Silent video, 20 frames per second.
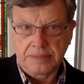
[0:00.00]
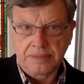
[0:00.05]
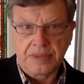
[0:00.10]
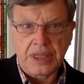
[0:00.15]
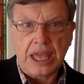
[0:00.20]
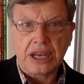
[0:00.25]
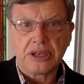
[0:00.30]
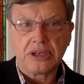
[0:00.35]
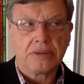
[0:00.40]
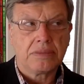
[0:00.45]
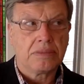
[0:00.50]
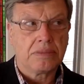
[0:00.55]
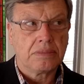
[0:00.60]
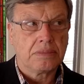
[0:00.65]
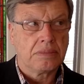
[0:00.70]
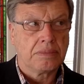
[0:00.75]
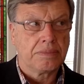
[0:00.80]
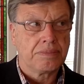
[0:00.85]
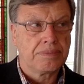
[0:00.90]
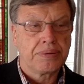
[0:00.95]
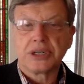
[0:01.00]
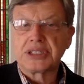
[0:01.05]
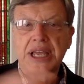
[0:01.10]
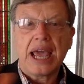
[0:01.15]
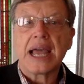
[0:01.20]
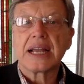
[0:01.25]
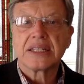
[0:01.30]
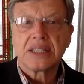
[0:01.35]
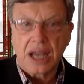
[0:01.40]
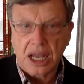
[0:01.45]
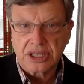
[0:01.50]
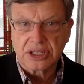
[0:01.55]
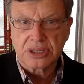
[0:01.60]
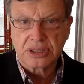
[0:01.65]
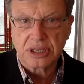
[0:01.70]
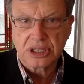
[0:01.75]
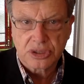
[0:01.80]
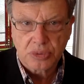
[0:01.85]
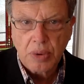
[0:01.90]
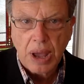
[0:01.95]
that protect
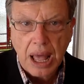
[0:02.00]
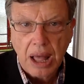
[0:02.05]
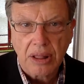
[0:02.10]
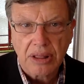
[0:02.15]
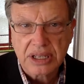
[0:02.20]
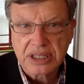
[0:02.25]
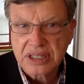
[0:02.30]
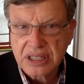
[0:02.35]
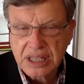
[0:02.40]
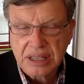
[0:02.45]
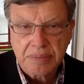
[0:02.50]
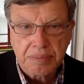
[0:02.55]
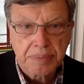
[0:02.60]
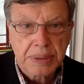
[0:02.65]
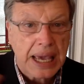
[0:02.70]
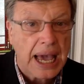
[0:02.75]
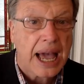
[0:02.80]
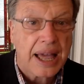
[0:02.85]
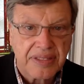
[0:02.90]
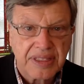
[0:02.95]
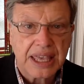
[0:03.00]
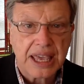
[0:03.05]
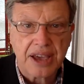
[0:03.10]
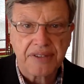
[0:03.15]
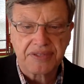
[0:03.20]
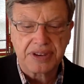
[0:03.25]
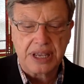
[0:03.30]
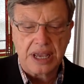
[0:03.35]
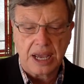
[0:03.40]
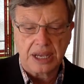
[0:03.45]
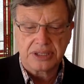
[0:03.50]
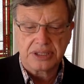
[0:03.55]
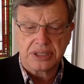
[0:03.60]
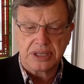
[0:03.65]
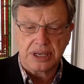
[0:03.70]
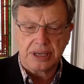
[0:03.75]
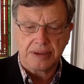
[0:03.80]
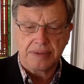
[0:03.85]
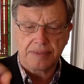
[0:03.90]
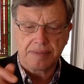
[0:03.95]
us as well, as the, beyond the
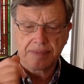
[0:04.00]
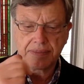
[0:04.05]
FDIC.